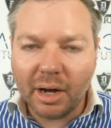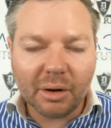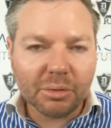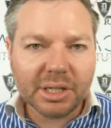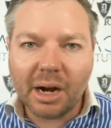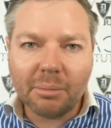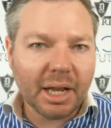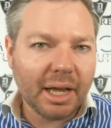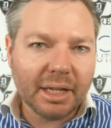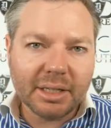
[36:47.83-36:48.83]
retirement
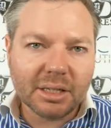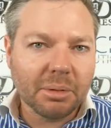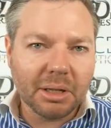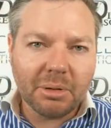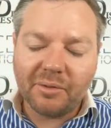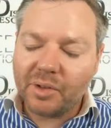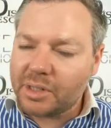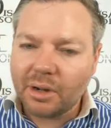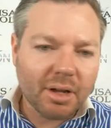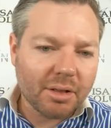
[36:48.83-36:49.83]
and disability benefits
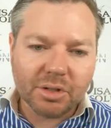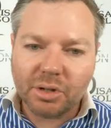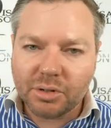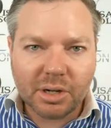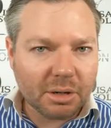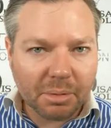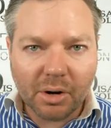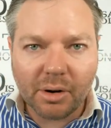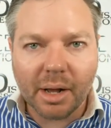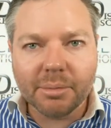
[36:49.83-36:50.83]
and all the other Social Security
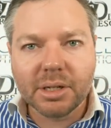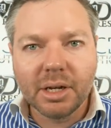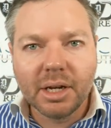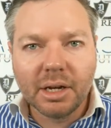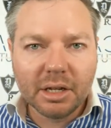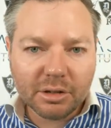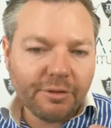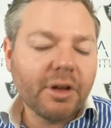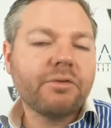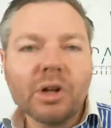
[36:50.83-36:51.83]
programs. So
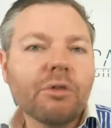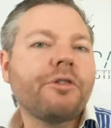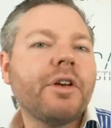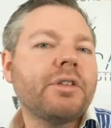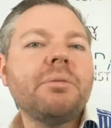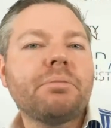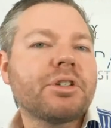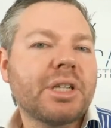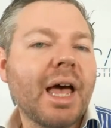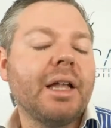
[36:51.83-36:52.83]
over
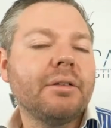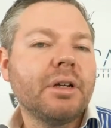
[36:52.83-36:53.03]
15%